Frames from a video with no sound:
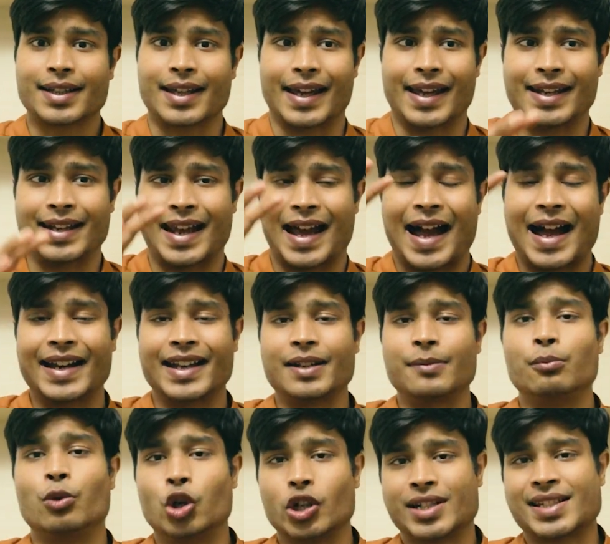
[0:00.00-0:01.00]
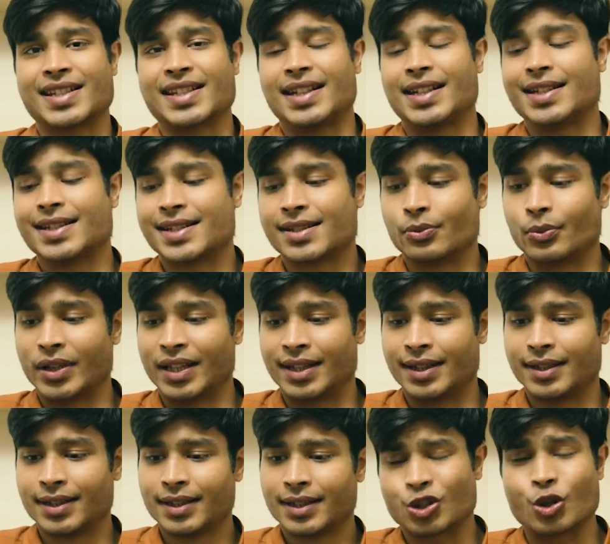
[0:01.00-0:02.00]
and added more scenes with
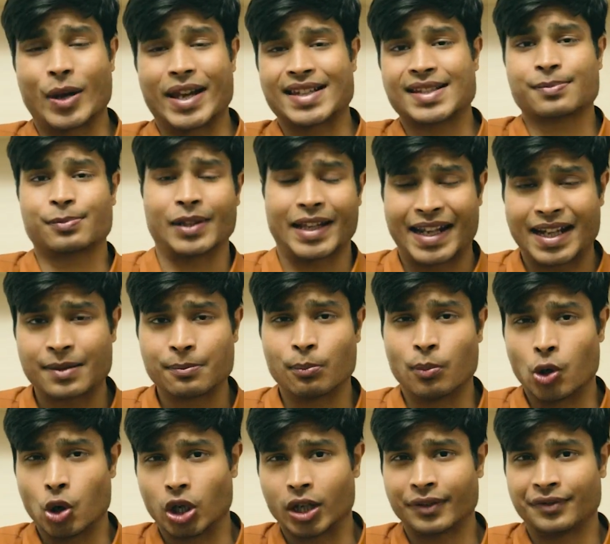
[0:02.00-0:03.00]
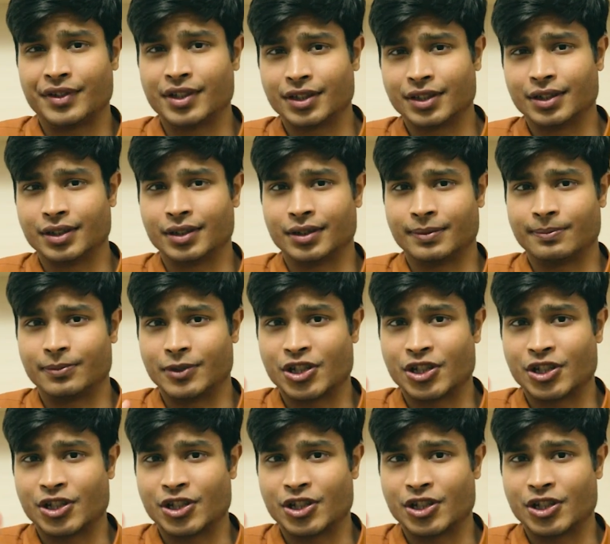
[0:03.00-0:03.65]
to explain more of the